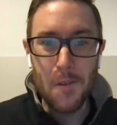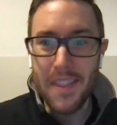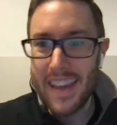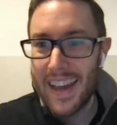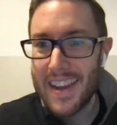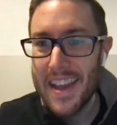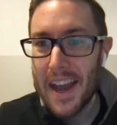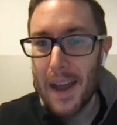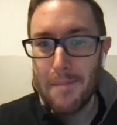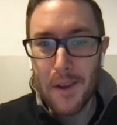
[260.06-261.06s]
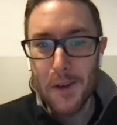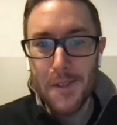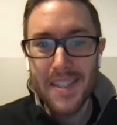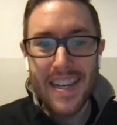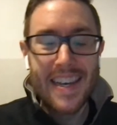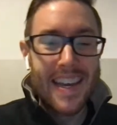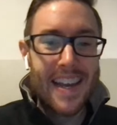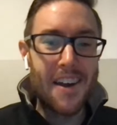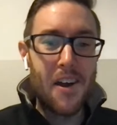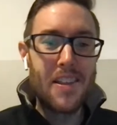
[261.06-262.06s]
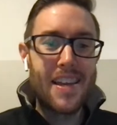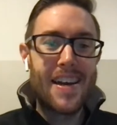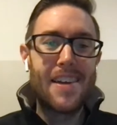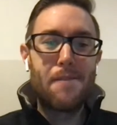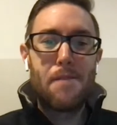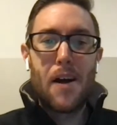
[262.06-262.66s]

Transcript: With that, I'm your host, Kyle Ellicott.